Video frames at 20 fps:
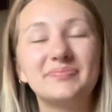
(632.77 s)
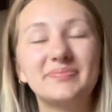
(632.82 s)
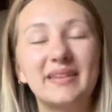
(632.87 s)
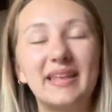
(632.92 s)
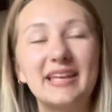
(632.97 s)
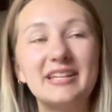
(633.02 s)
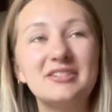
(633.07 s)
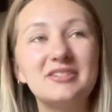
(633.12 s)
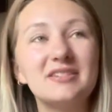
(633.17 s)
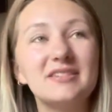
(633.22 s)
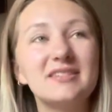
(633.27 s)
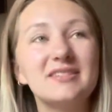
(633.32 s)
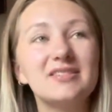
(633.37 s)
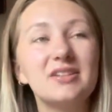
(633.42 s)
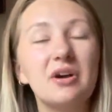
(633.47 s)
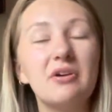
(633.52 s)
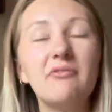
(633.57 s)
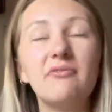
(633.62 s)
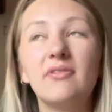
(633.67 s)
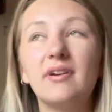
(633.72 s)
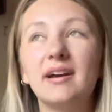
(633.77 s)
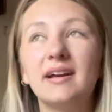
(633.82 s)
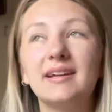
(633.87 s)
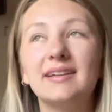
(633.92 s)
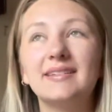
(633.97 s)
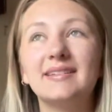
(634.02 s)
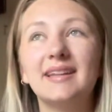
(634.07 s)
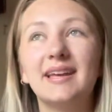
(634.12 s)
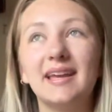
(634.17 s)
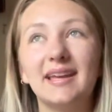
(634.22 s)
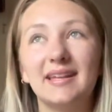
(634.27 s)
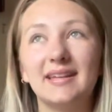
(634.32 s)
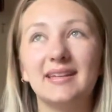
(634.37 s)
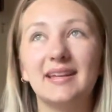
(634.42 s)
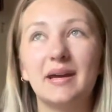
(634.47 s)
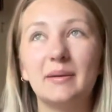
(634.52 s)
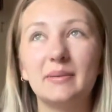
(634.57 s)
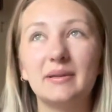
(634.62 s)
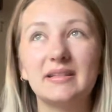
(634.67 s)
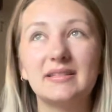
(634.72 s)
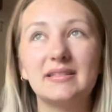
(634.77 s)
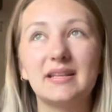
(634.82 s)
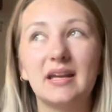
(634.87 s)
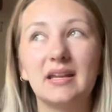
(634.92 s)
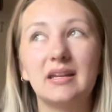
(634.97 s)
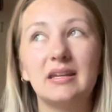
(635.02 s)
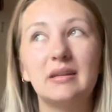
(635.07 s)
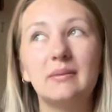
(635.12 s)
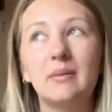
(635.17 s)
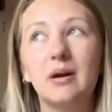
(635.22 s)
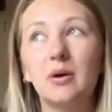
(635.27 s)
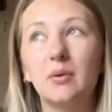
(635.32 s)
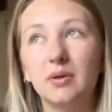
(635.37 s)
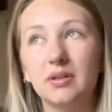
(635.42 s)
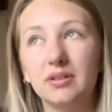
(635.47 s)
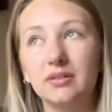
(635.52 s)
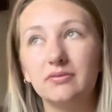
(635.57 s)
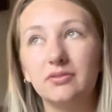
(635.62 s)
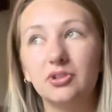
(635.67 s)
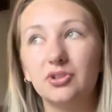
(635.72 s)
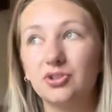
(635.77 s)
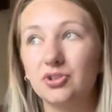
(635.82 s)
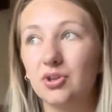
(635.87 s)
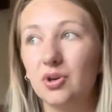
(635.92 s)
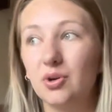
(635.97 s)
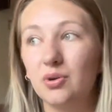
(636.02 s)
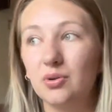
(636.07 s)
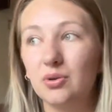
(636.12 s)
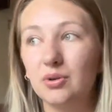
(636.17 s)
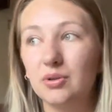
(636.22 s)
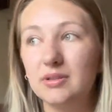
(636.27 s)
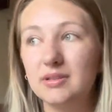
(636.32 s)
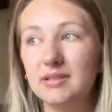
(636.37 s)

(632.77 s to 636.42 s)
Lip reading: It's just so fun, and I'm excited about what the future holds.